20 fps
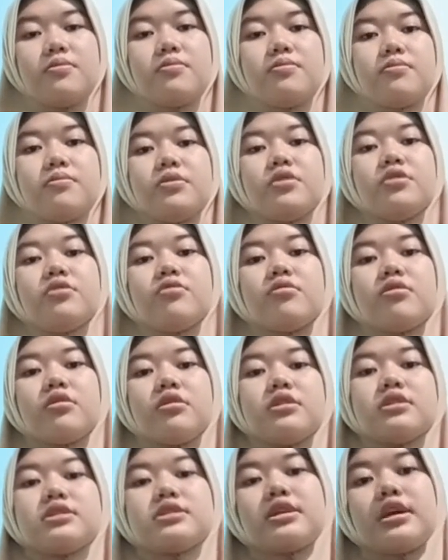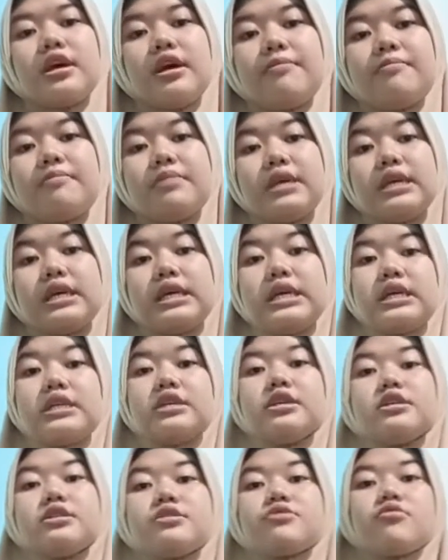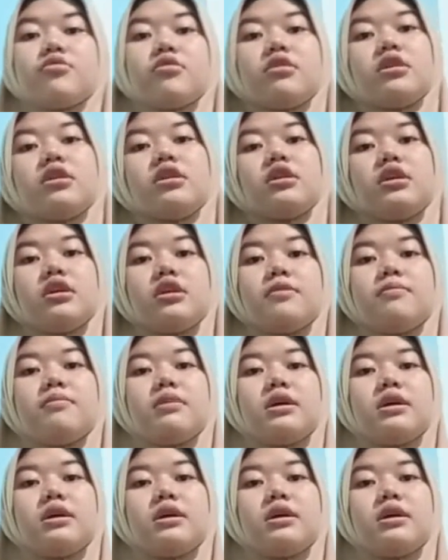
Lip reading: Minerals can be described